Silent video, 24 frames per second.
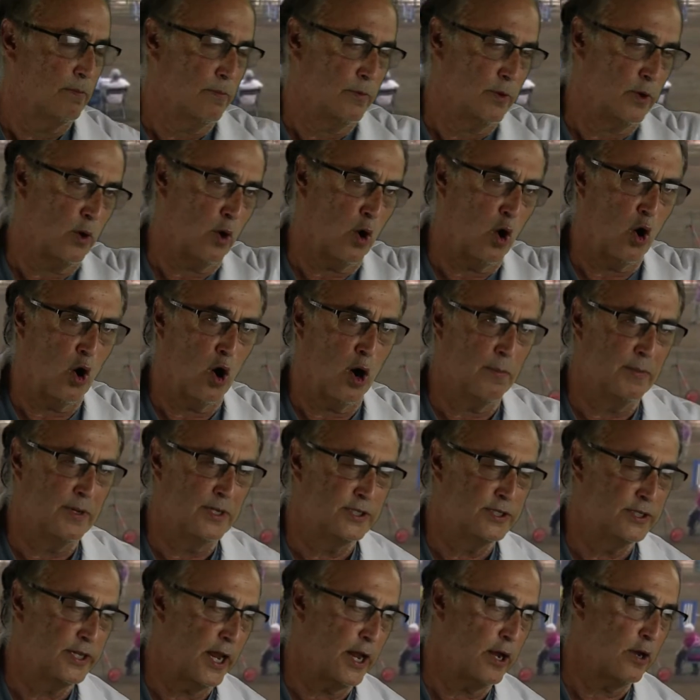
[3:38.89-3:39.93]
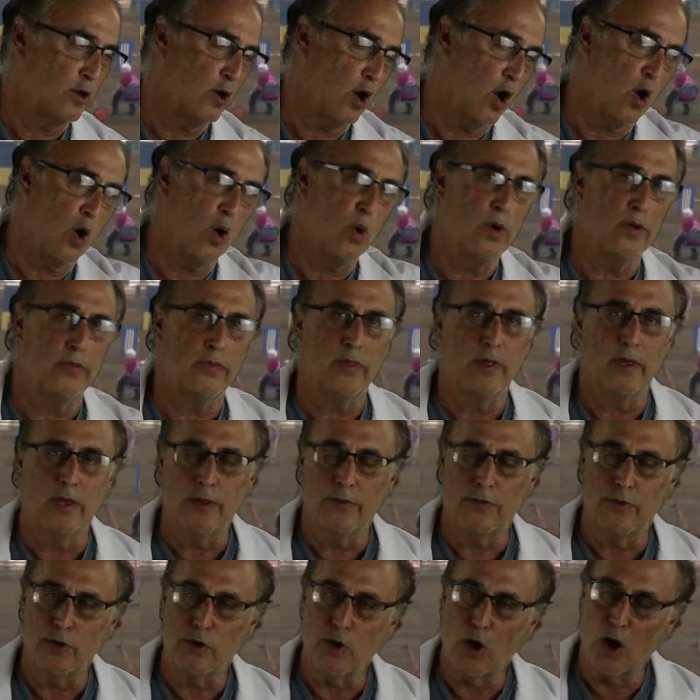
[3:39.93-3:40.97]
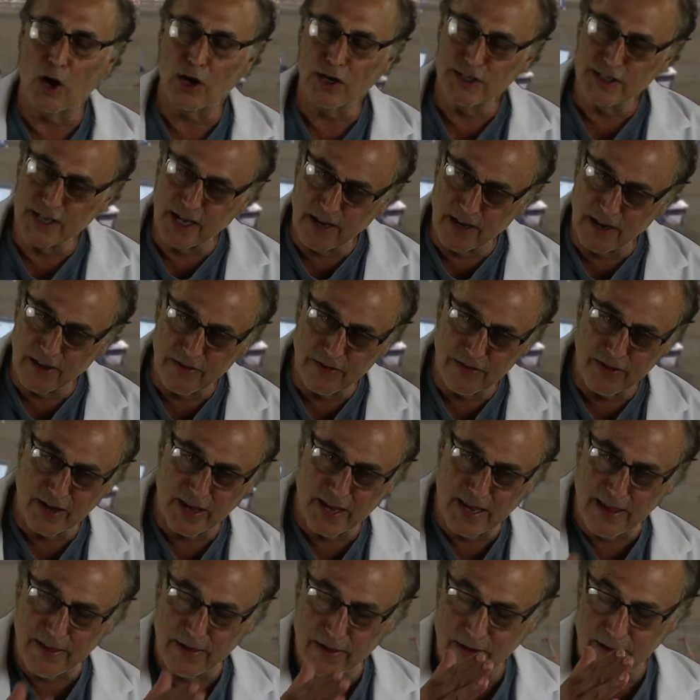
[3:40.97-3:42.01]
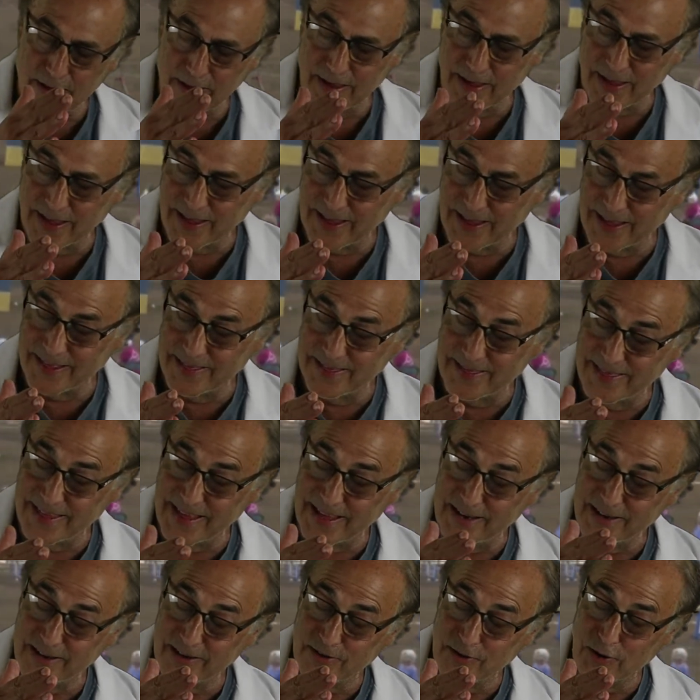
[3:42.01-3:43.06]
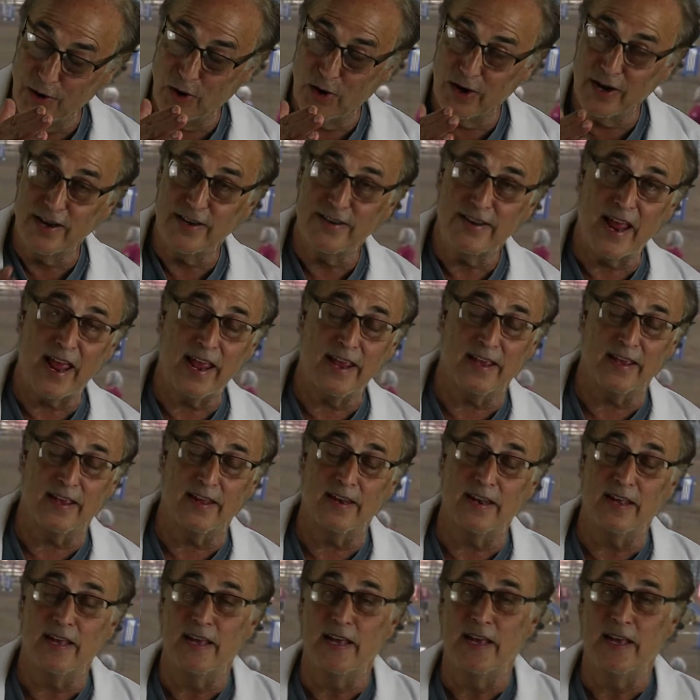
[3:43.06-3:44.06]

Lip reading: your arm and say go, and the dog is going to then turn and take it.